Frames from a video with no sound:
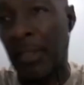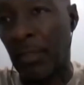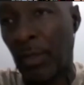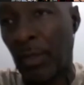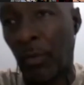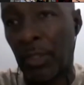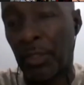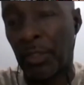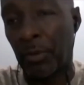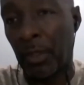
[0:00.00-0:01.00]
We don't want
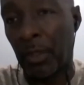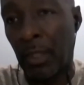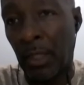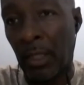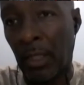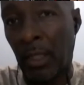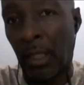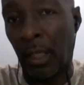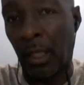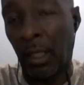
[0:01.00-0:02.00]
you to
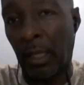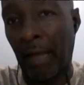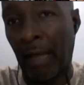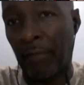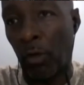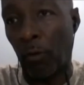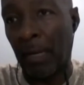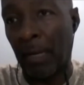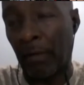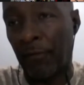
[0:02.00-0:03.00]
have to hold
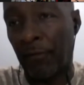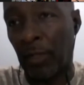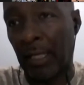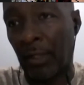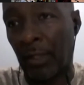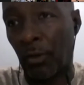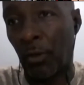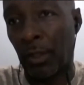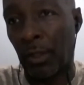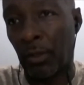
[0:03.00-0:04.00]
back or feel like
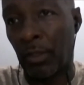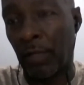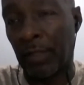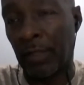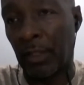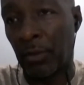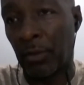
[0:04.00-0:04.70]
you're delving into an